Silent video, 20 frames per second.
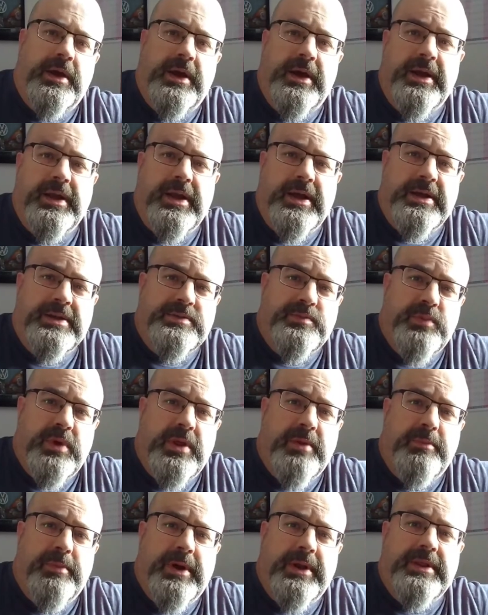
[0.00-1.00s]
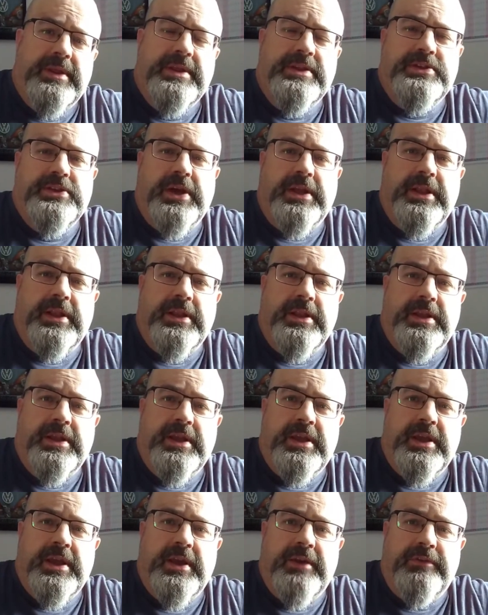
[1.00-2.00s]
Hi guys, and welcome back to the channel.
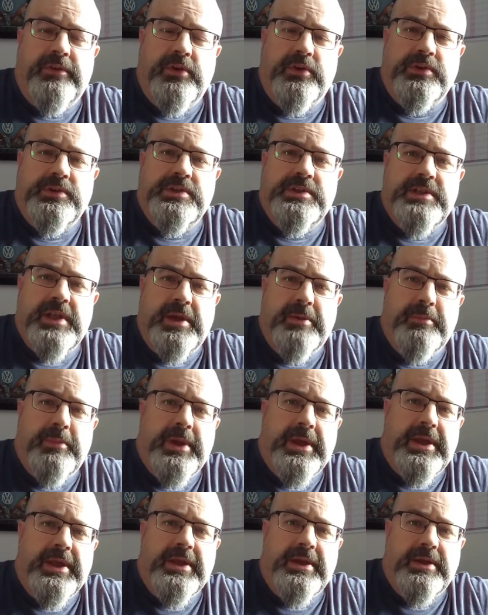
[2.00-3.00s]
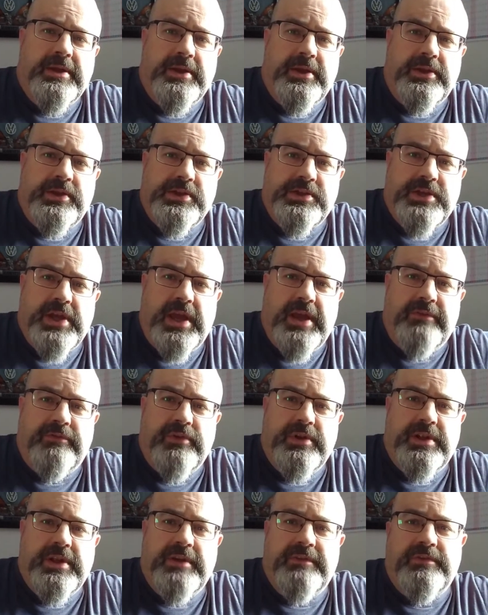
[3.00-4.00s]
If you're just like me, just your
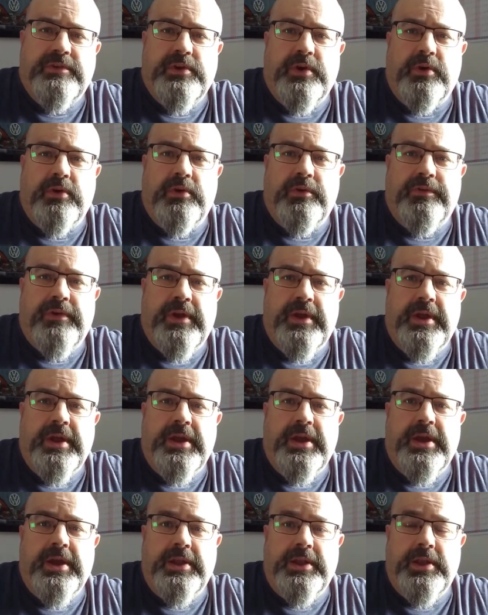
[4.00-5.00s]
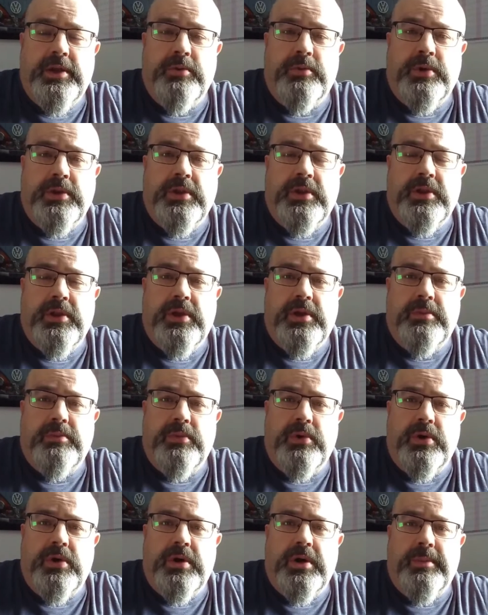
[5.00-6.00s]
everyday photographer, and you want to learn
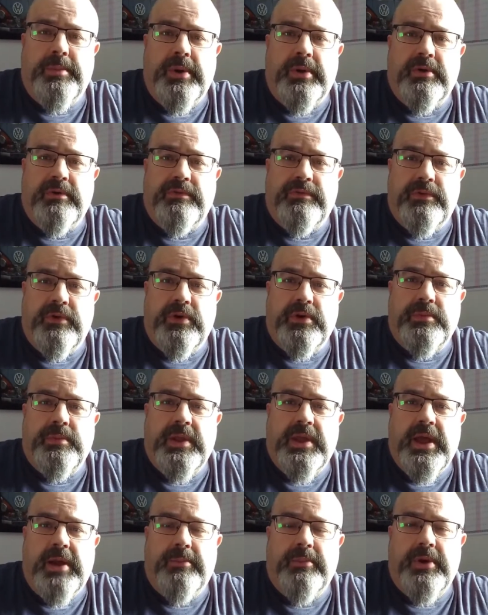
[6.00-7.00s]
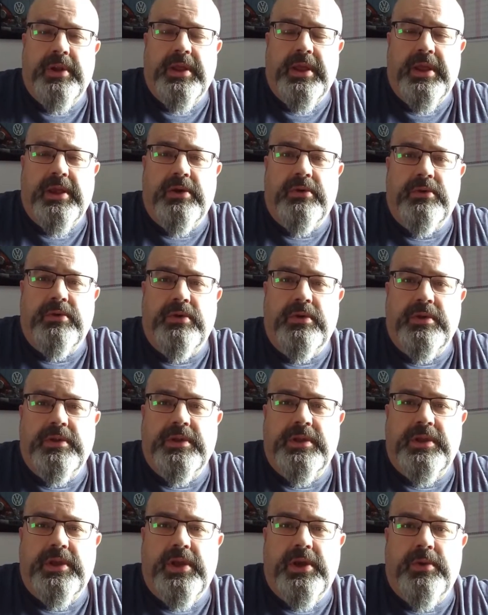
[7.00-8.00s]
more about affordable camera gear, old
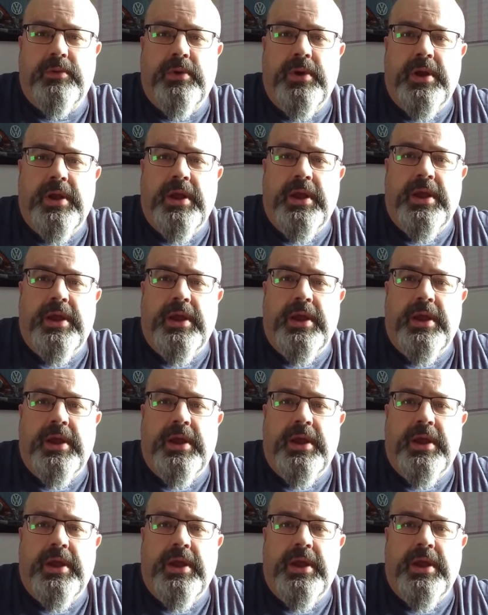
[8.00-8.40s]
and new,